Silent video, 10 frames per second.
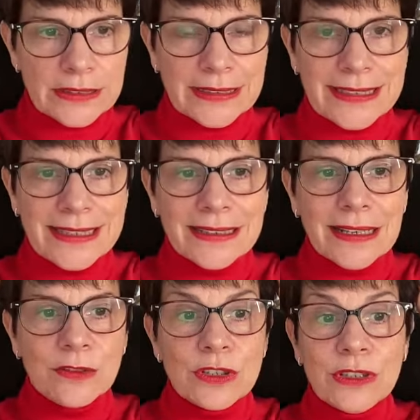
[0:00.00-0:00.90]
that is
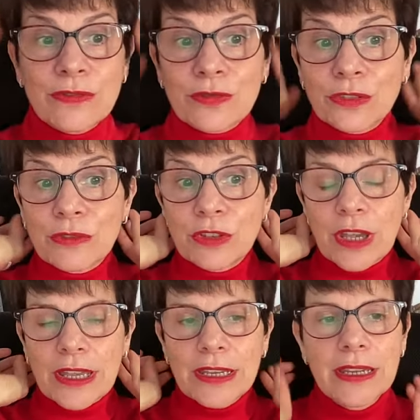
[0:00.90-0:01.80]
that goes in front of the
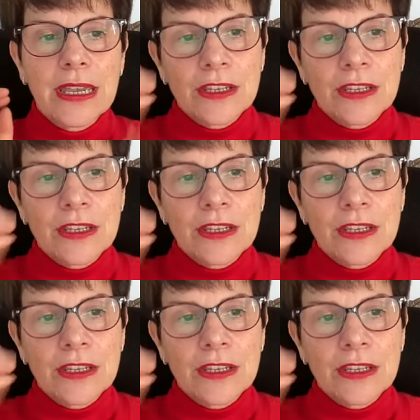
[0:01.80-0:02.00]
hair.